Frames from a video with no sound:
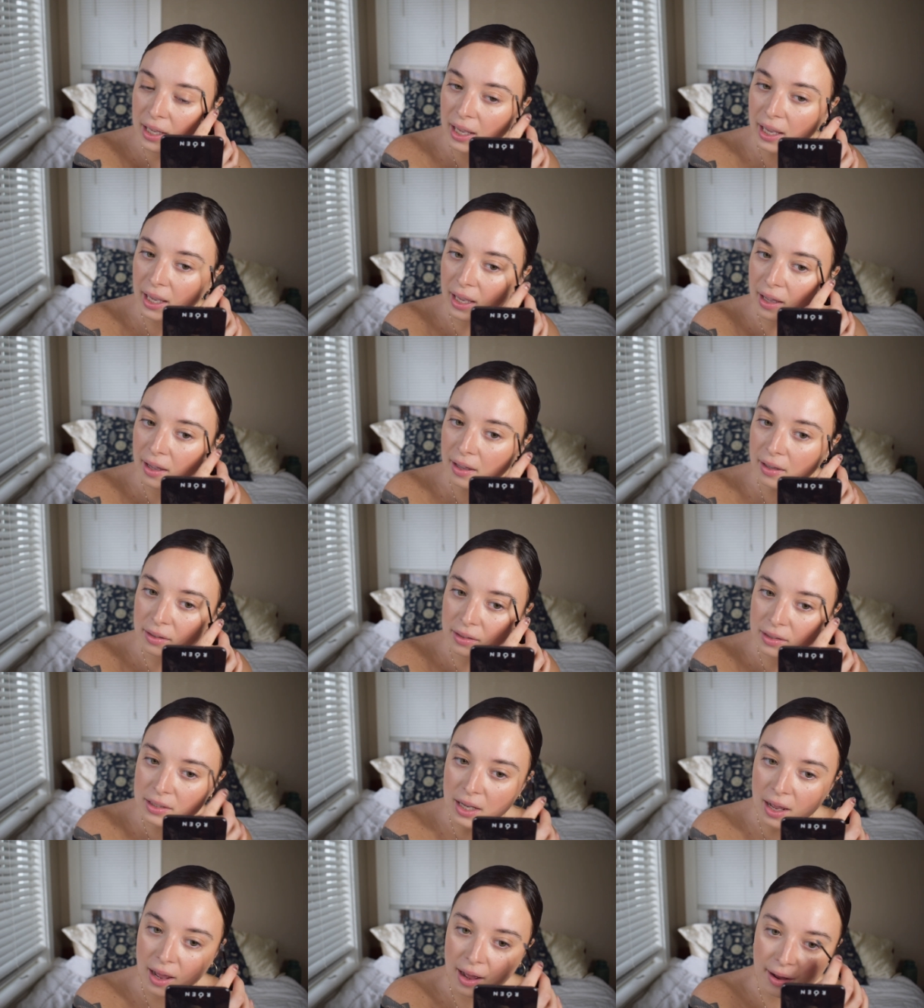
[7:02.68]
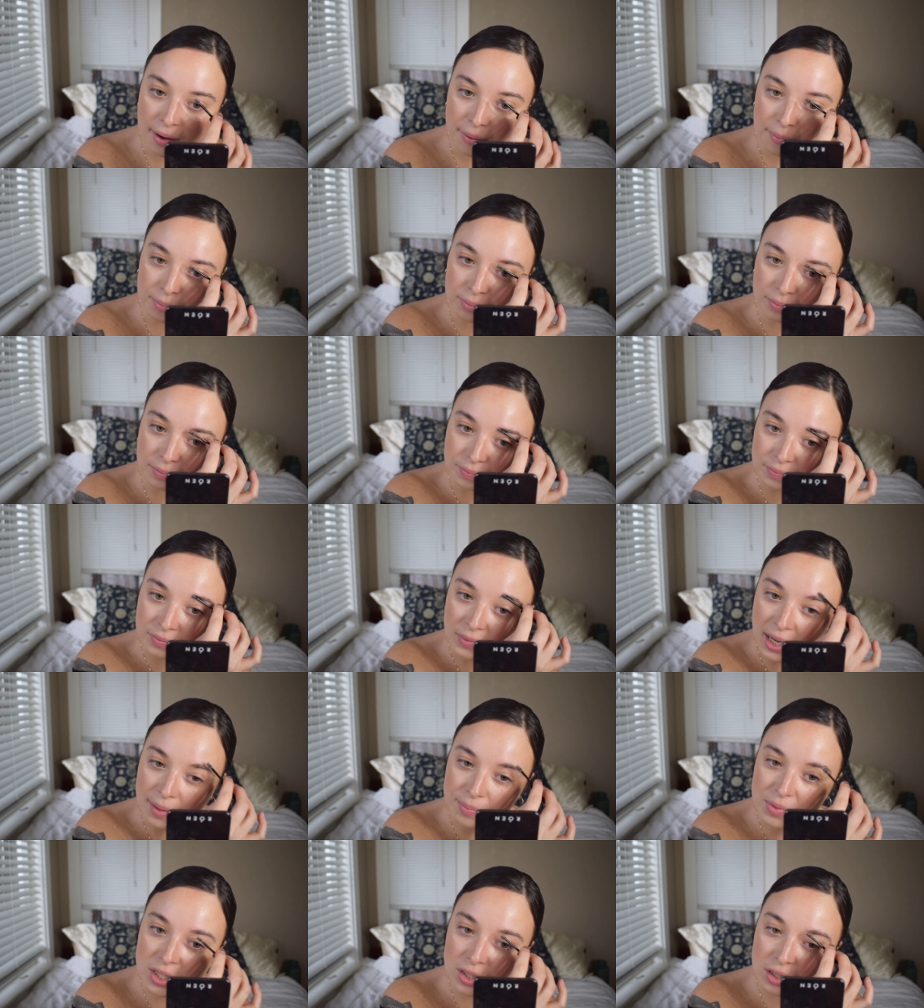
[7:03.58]
and um,
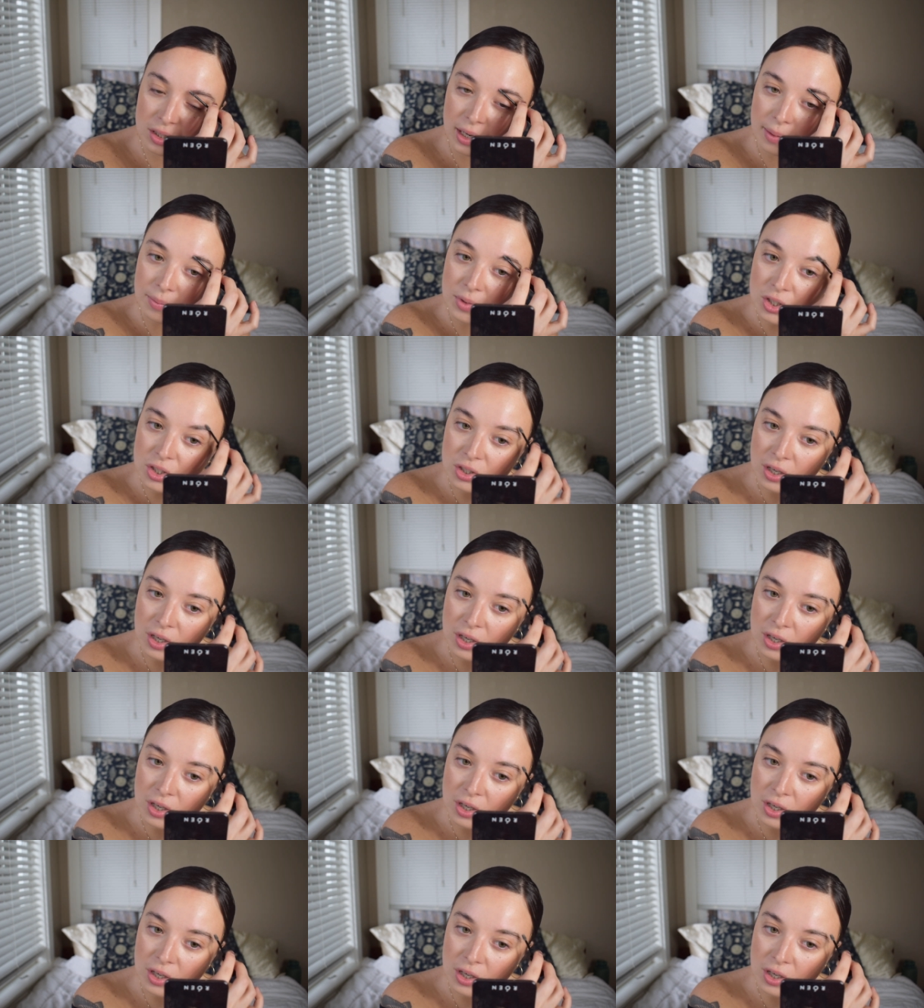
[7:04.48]
I'm just I'm just